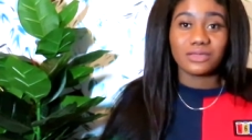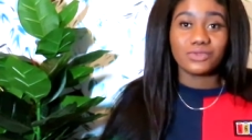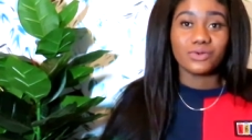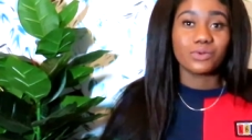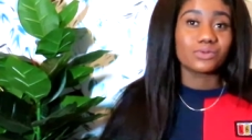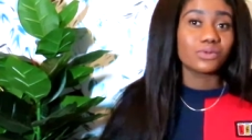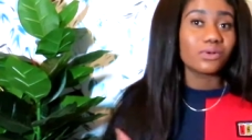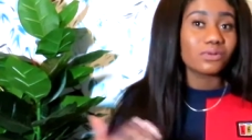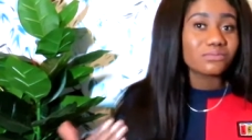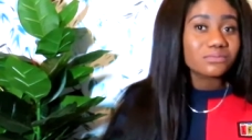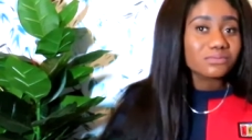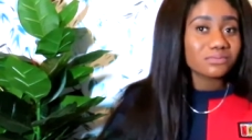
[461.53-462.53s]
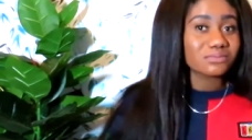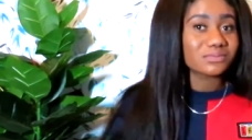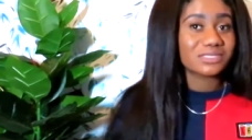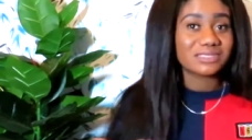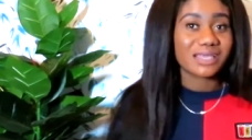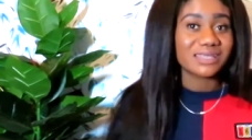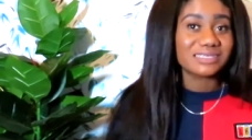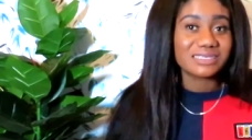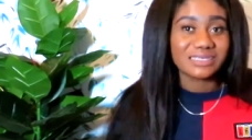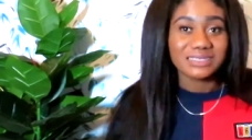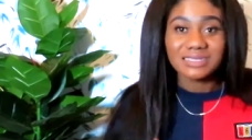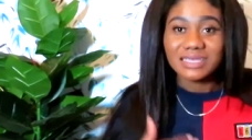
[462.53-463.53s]
you're not
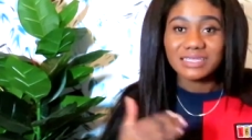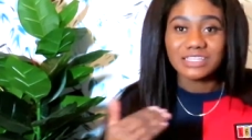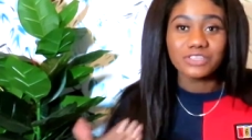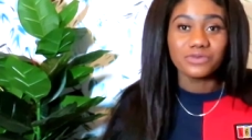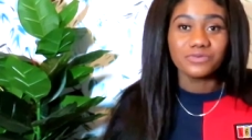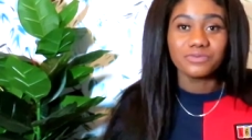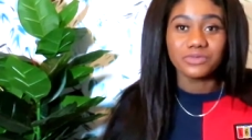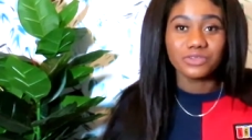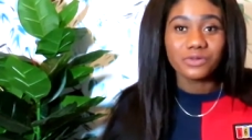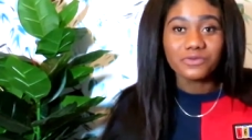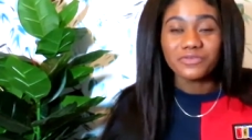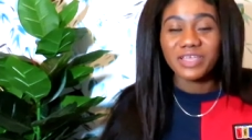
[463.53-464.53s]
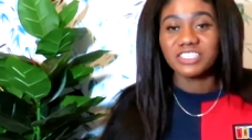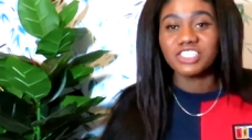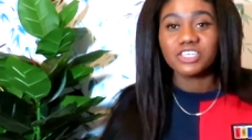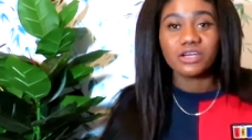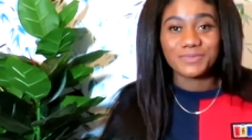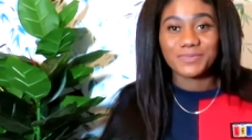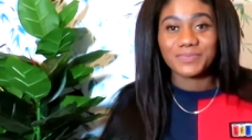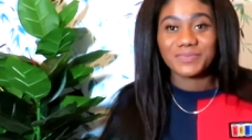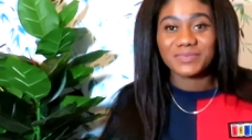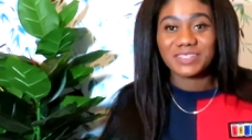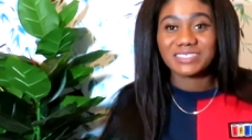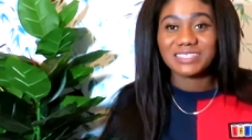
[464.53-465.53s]
starting a new, you know, venture,
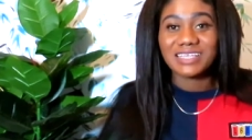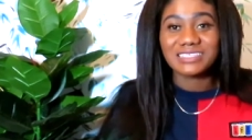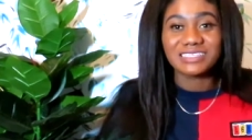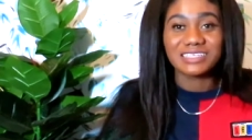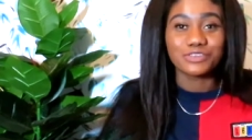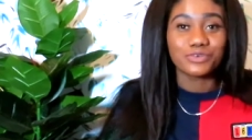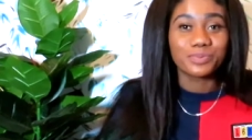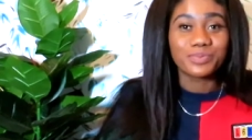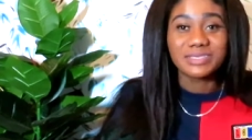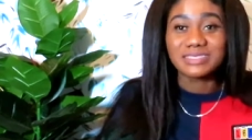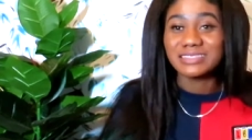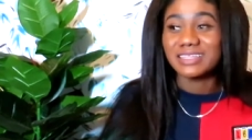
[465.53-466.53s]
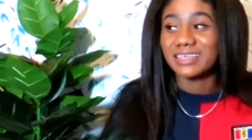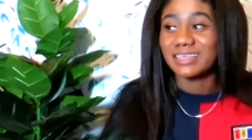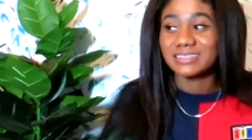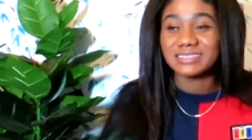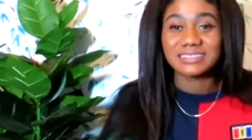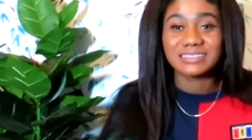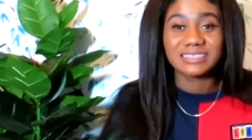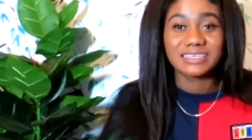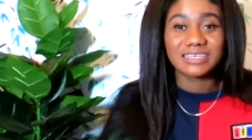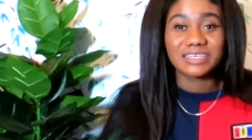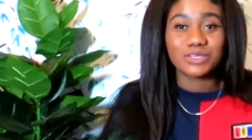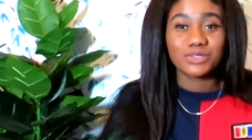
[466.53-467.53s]
starting a new business,
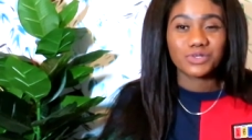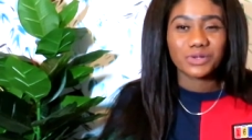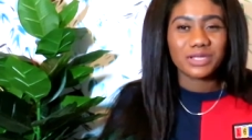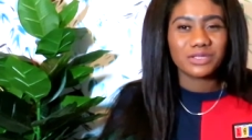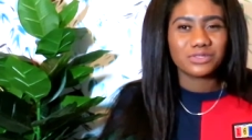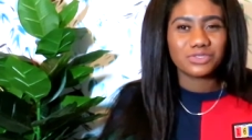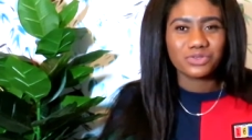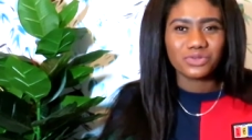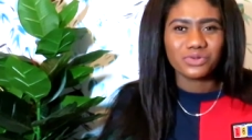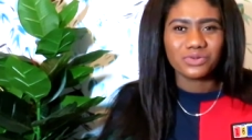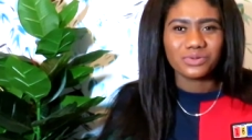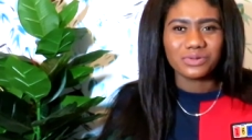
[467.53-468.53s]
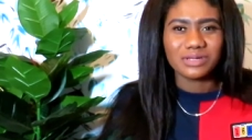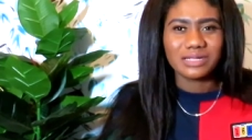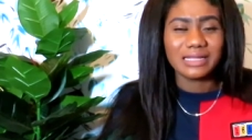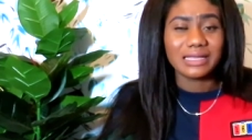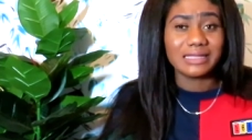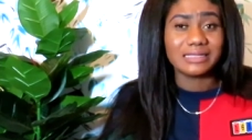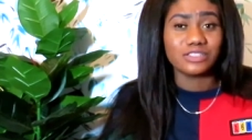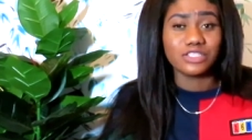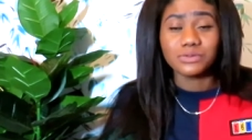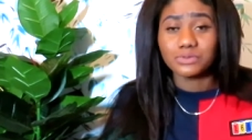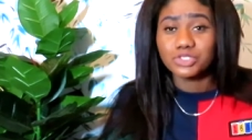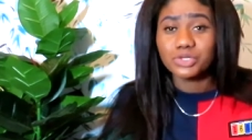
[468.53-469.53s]
trying to learn
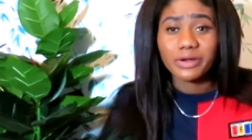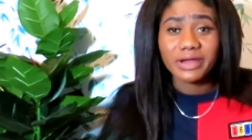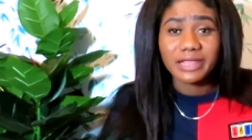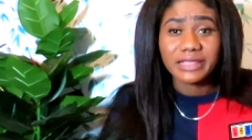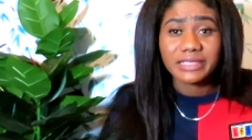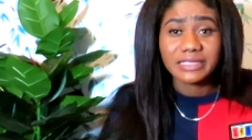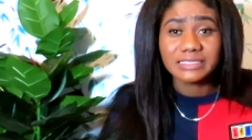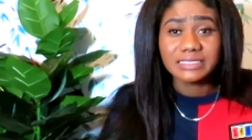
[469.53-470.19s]
a new trade,